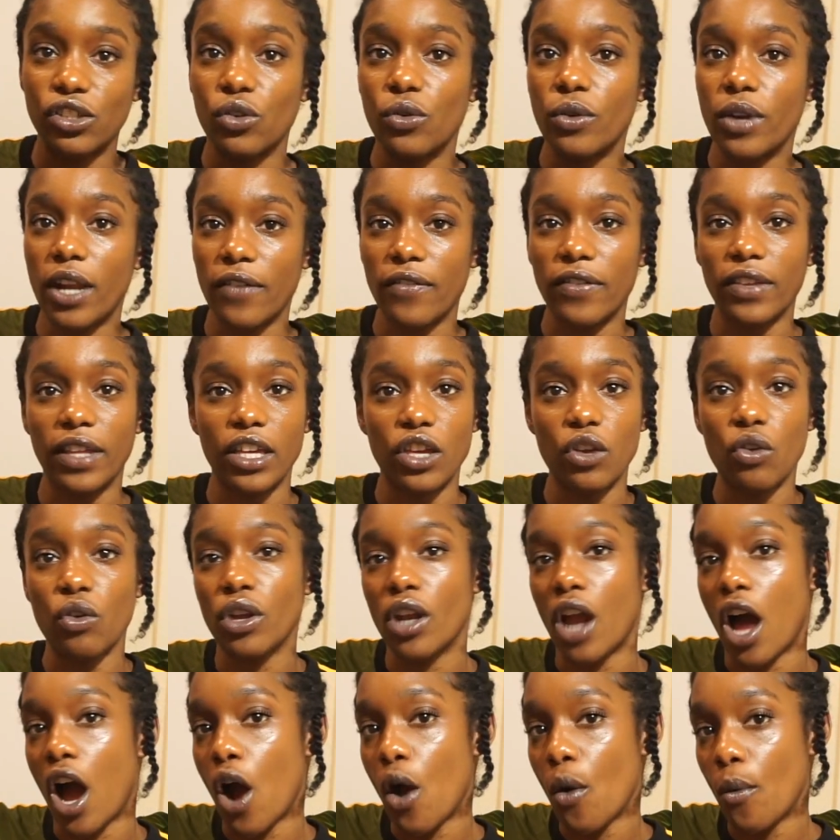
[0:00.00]
to it. I feel like you can
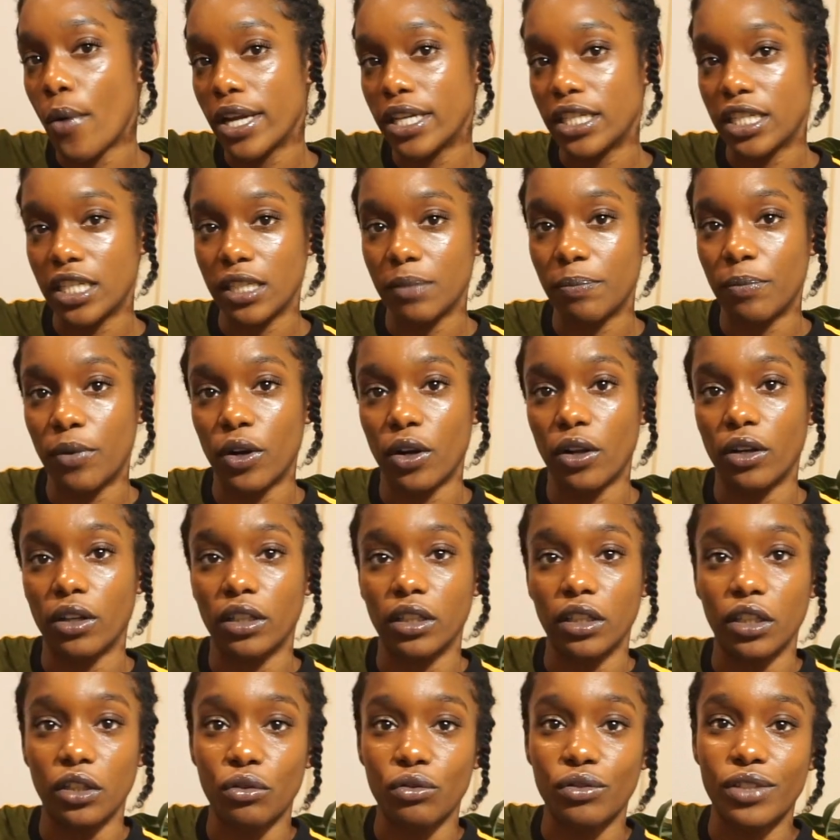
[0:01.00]
always just put on a
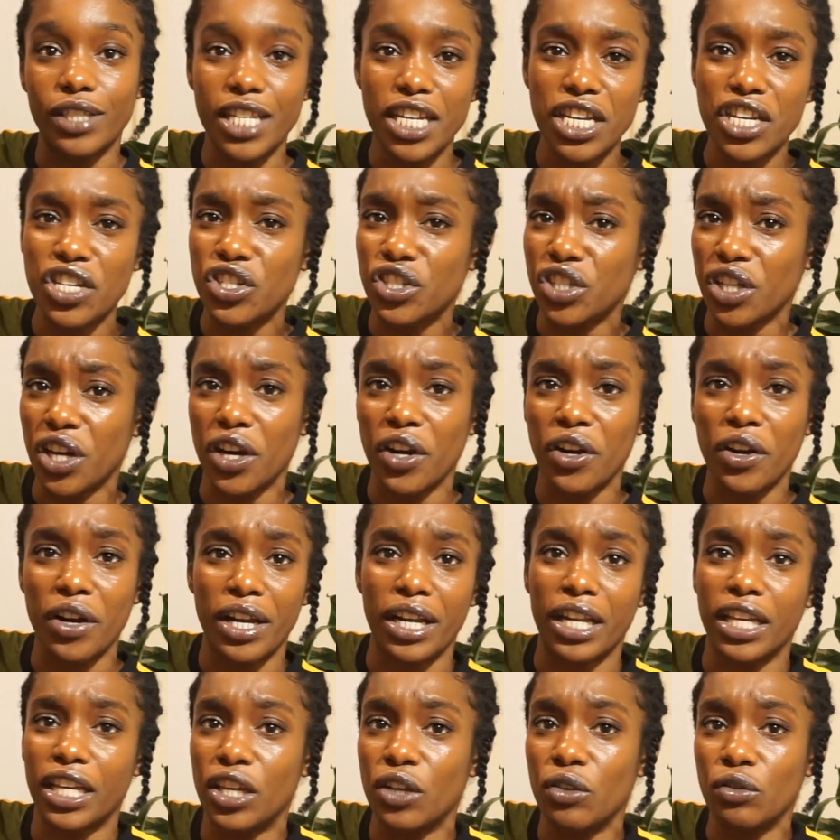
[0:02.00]
little t-shirt
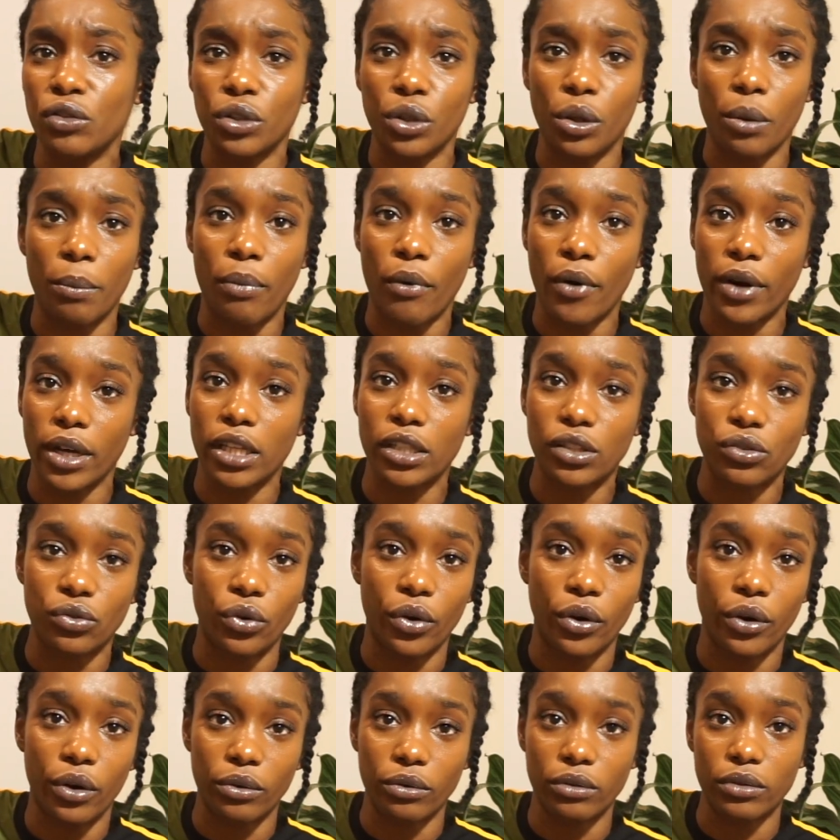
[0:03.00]
and a cute little pointy
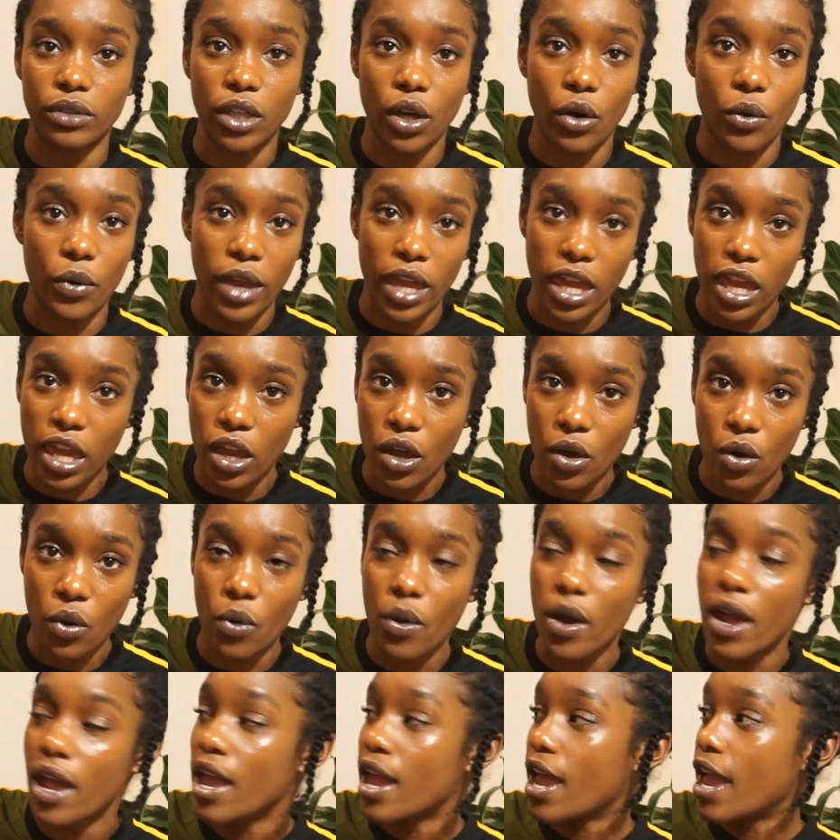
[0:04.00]
toe, toe
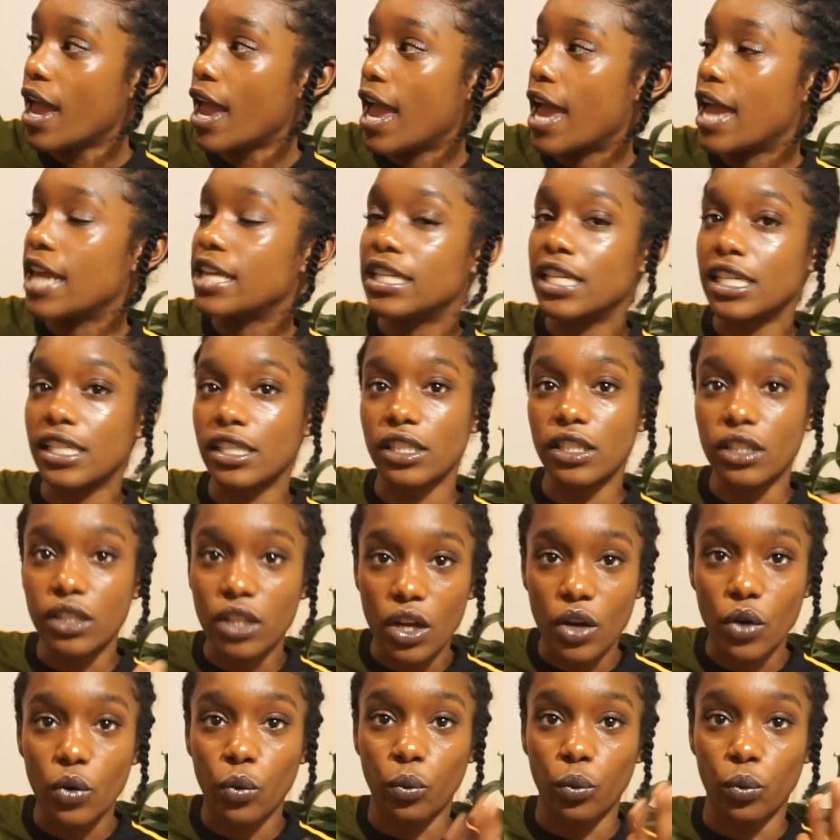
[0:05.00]
heel and just
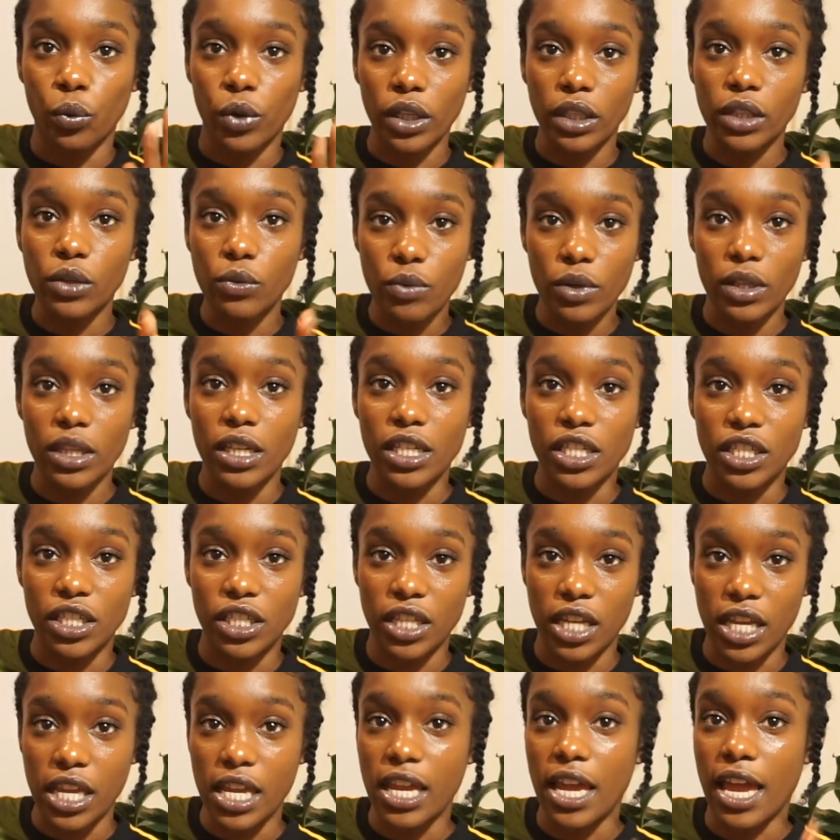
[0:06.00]
look really, really
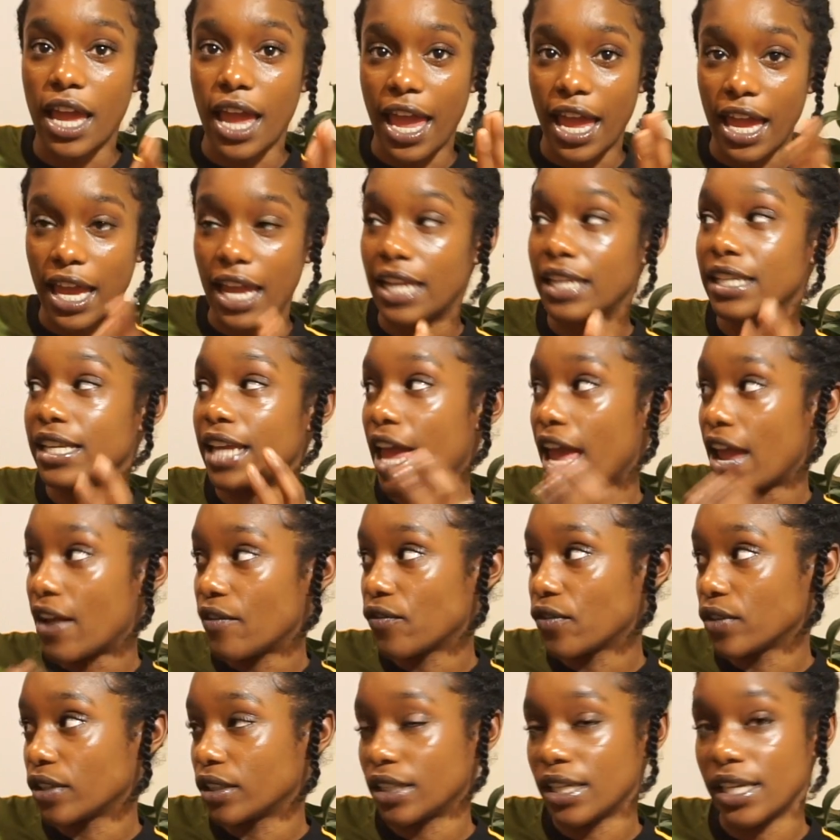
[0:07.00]
chic and
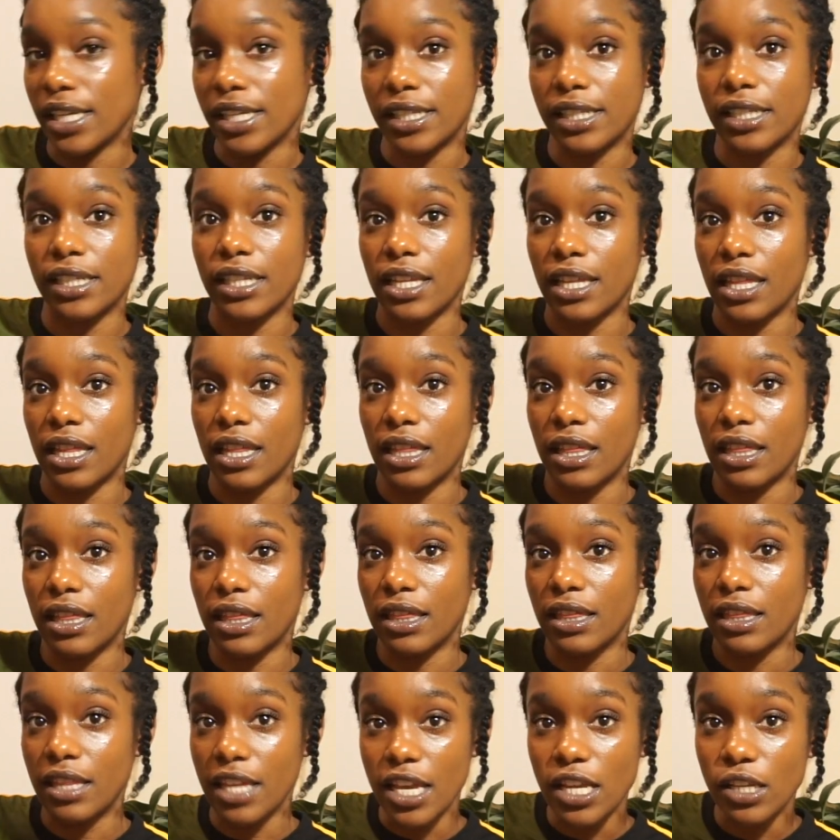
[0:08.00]
effortless.
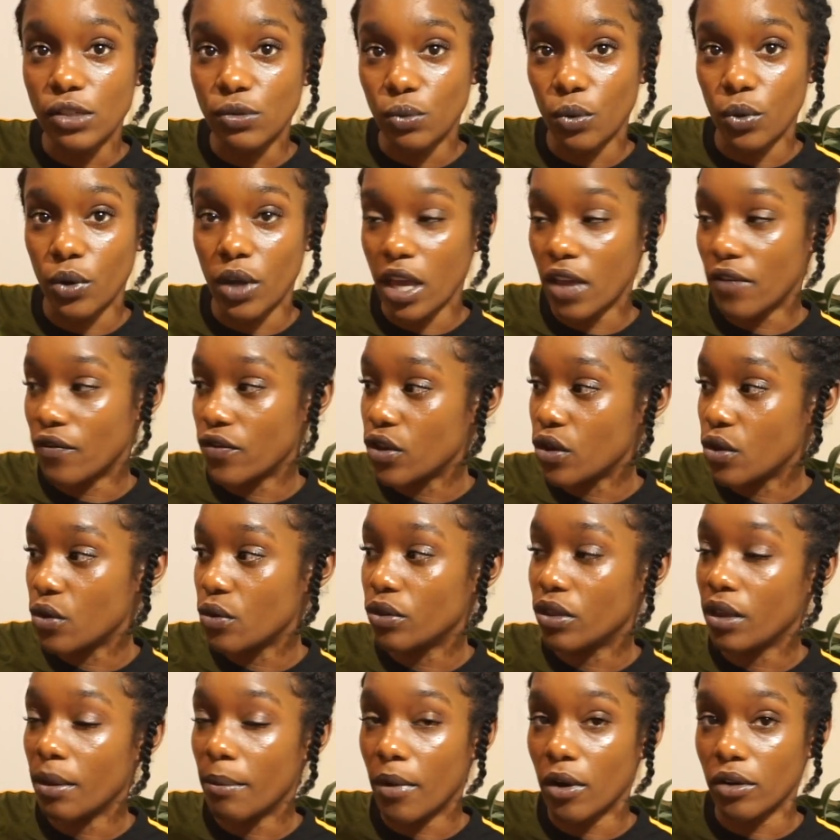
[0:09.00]
These will give you
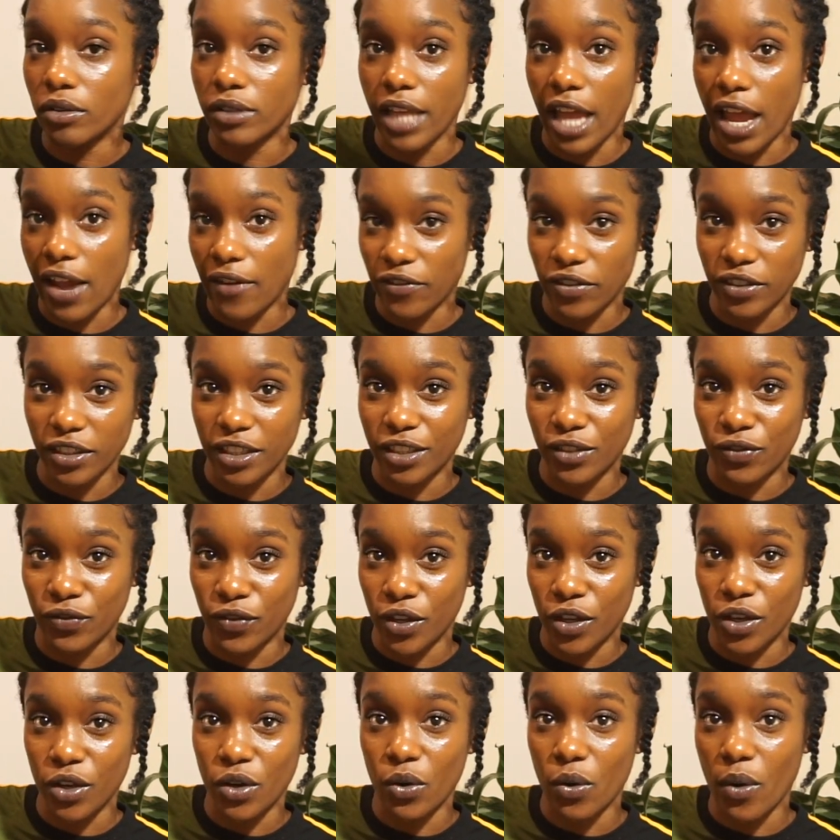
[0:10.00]
the most effortless
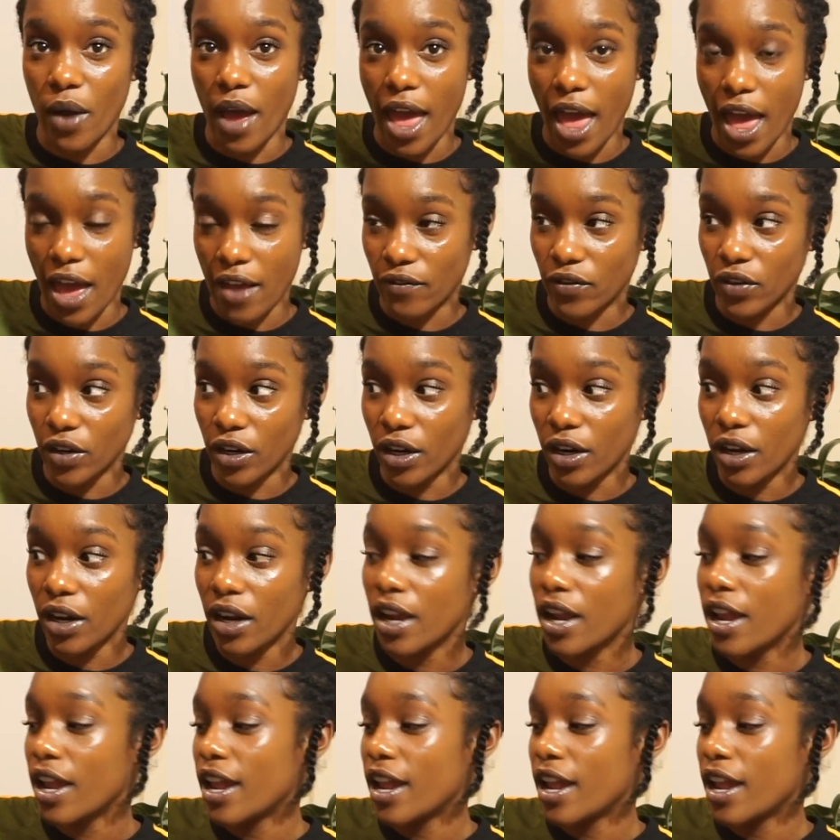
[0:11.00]
feel ever.